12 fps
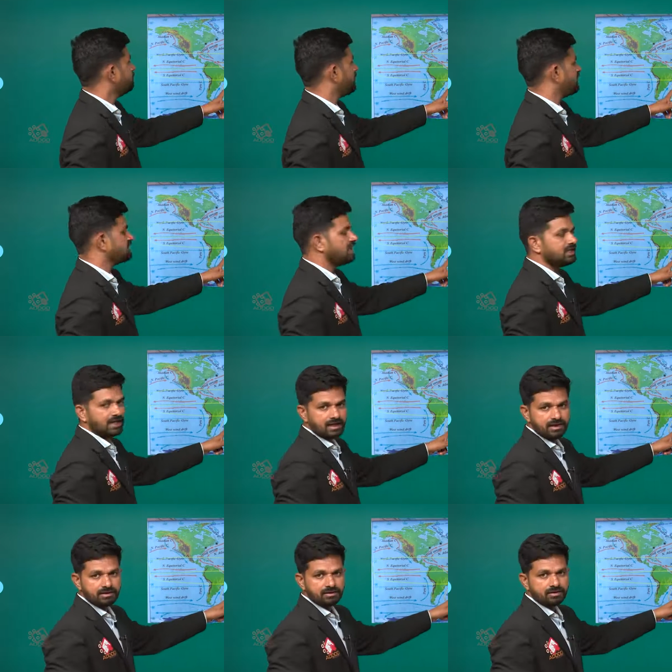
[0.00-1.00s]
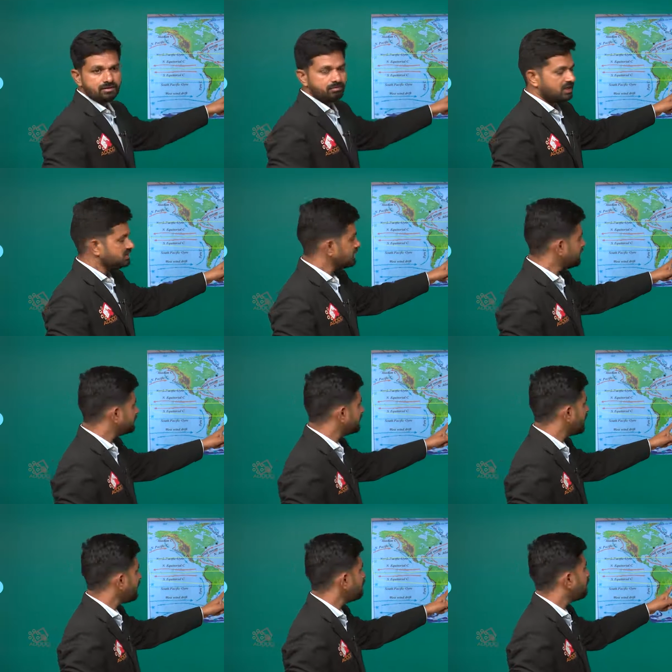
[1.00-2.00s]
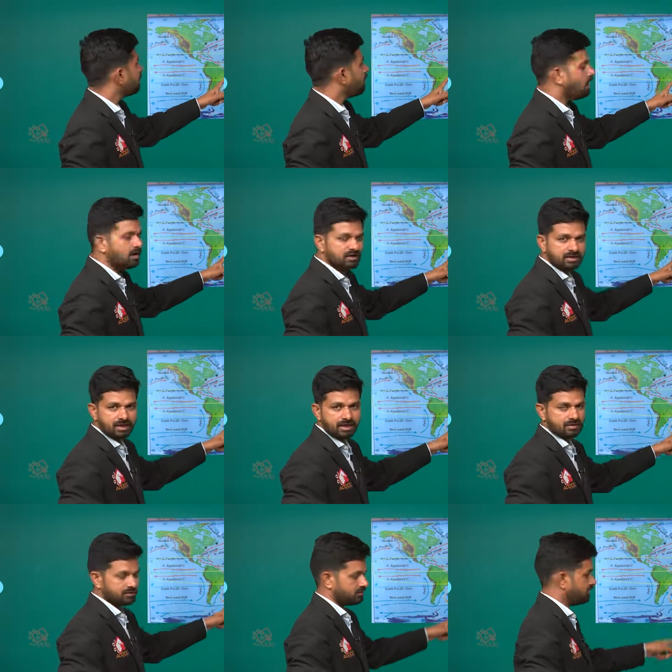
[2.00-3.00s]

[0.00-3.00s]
Brazil current. Brazil is a hot current,